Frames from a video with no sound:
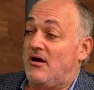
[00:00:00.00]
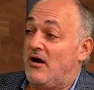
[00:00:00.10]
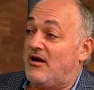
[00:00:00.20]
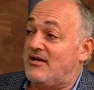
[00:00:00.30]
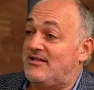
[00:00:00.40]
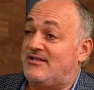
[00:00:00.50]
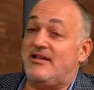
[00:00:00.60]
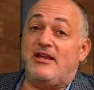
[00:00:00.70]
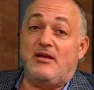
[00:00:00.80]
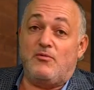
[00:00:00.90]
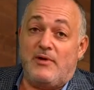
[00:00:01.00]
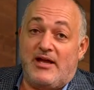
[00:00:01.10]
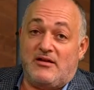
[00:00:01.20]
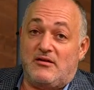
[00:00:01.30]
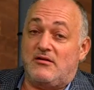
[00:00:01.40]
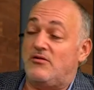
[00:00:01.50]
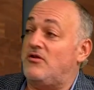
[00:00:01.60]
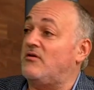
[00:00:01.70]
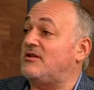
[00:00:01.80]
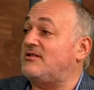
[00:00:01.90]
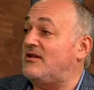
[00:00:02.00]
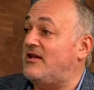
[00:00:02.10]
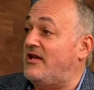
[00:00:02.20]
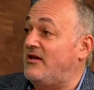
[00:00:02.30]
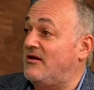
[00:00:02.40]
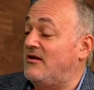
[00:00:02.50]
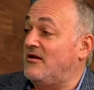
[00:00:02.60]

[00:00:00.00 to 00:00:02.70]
are going to see, wait, New York City,